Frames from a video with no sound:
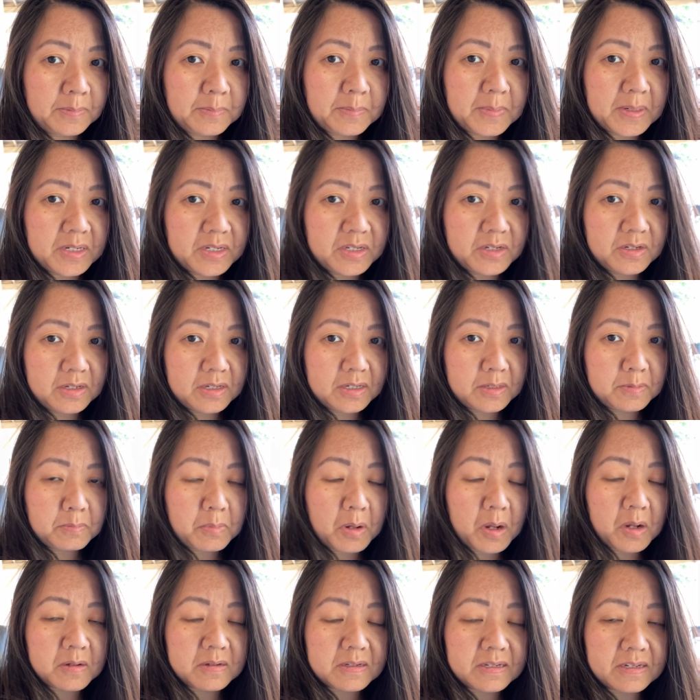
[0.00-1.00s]
but you can
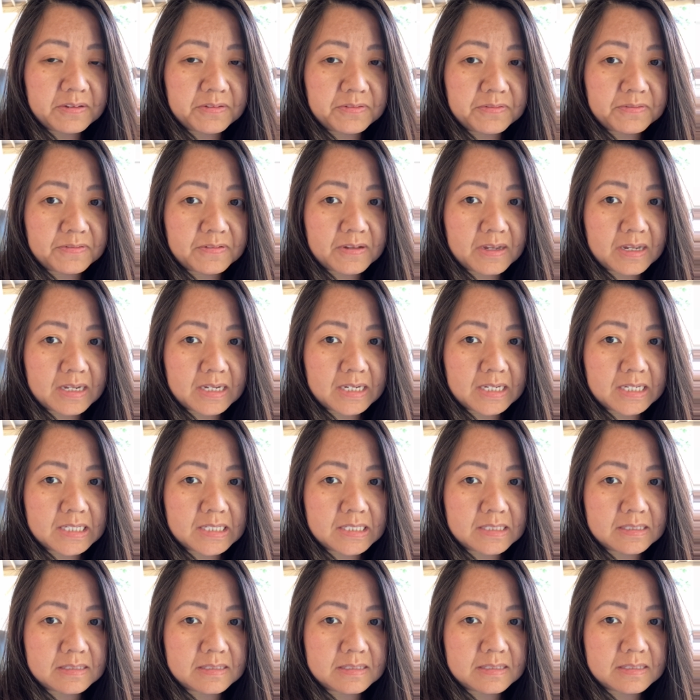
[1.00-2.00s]
probably
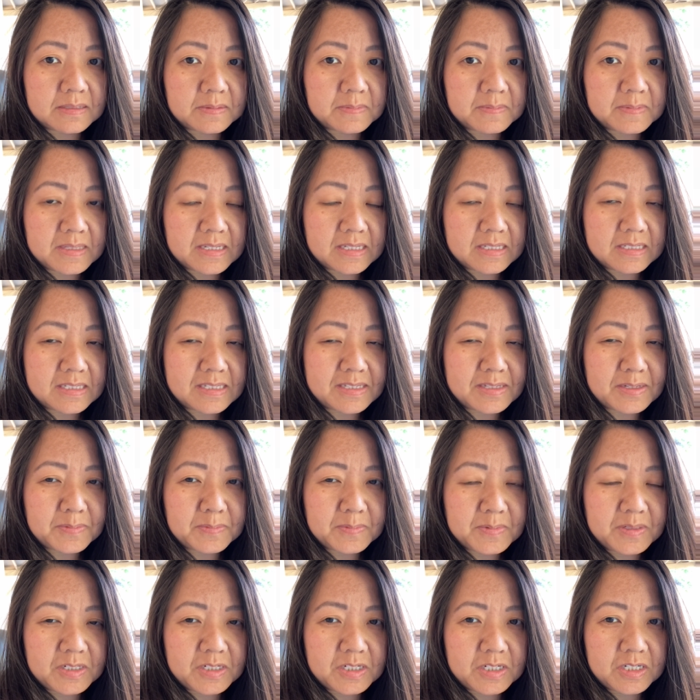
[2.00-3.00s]
find something
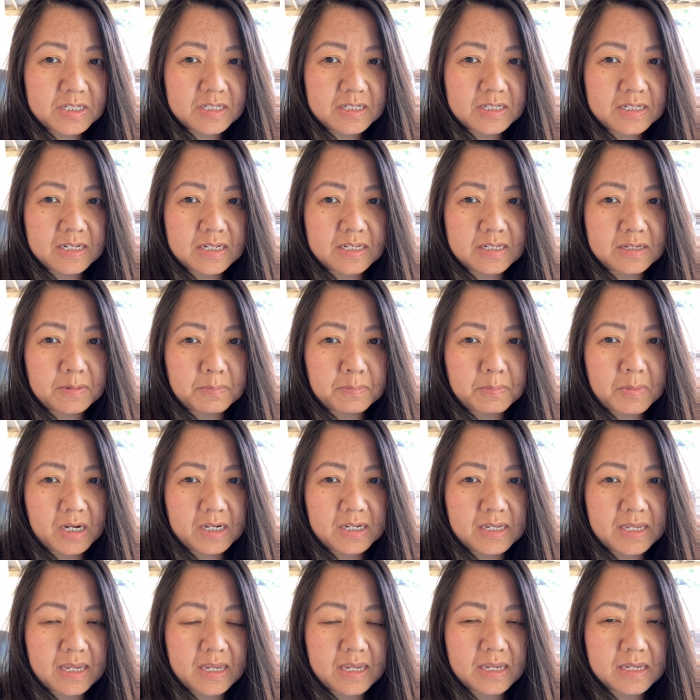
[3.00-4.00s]
similar in the
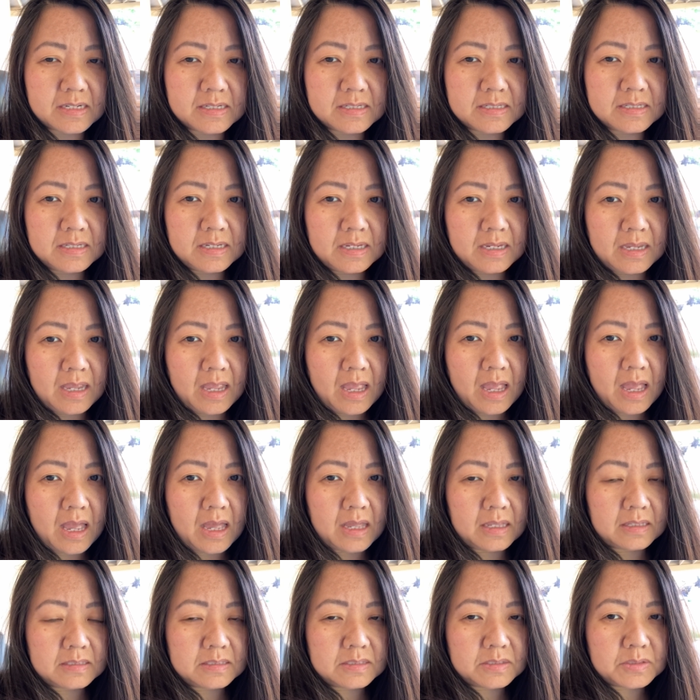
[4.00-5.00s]
market
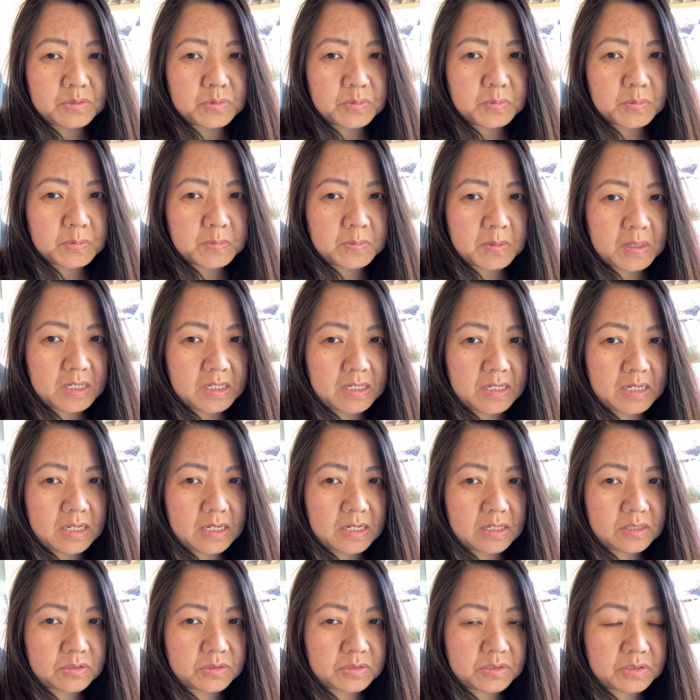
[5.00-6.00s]
at the
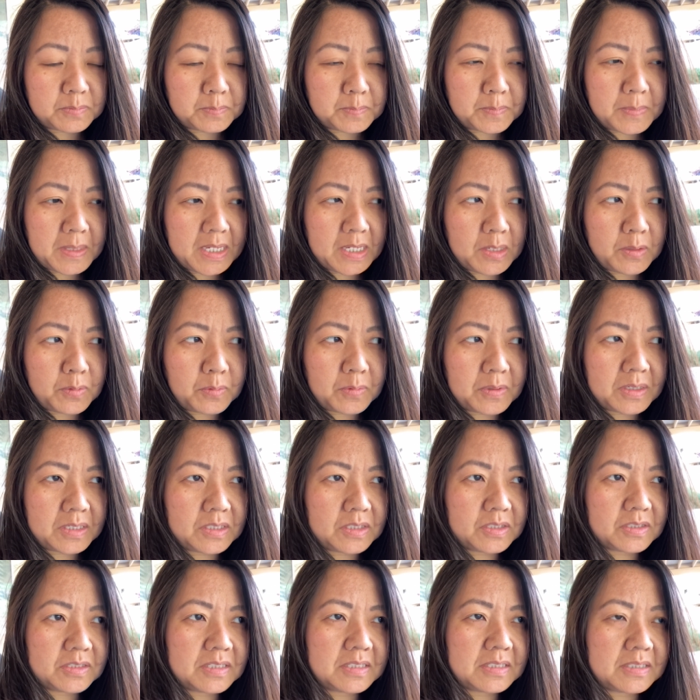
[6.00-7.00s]
supermarket or make one
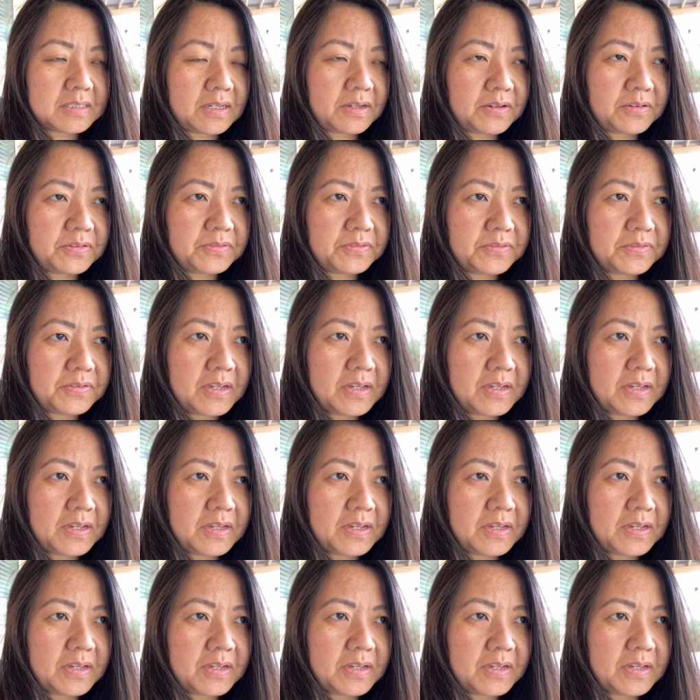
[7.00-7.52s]
yourself.